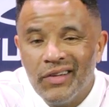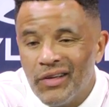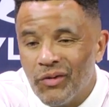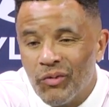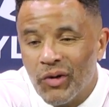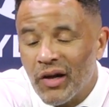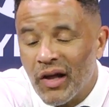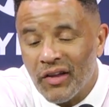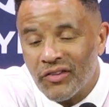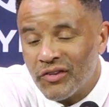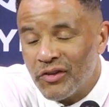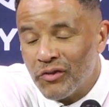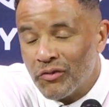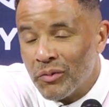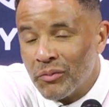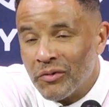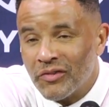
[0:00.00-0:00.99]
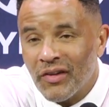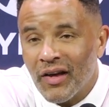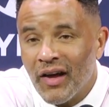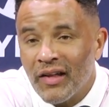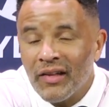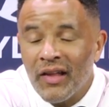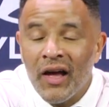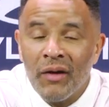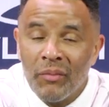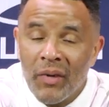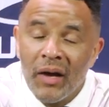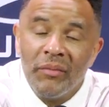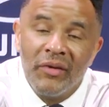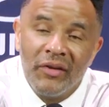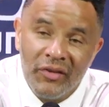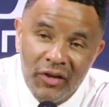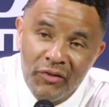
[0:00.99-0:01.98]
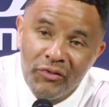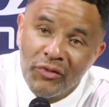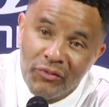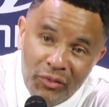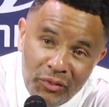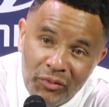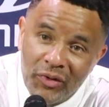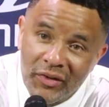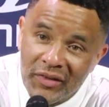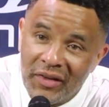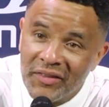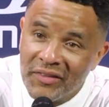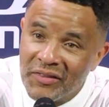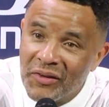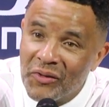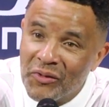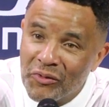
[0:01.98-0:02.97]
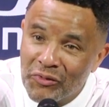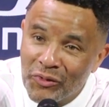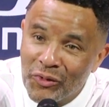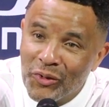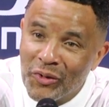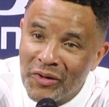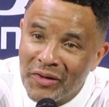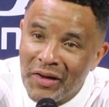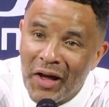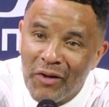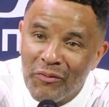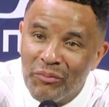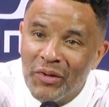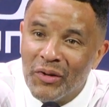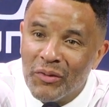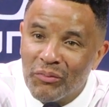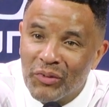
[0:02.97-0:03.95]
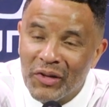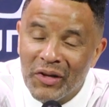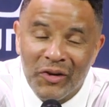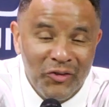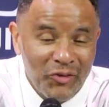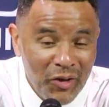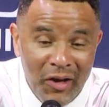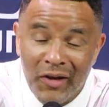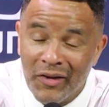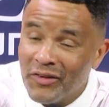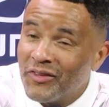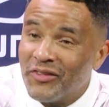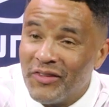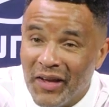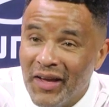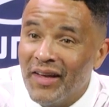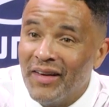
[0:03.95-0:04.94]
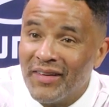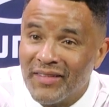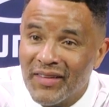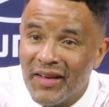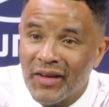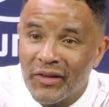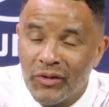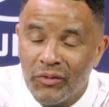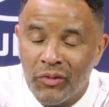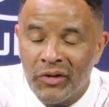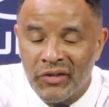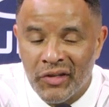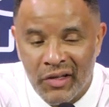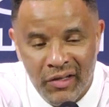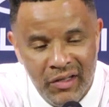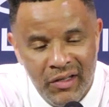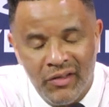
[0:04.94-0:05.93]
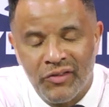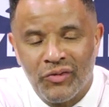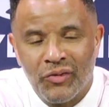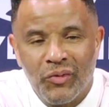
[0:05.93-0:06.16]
What I see from the sideline might be different from what they see on the floor. And I've been a player, so I understand exactly what that is.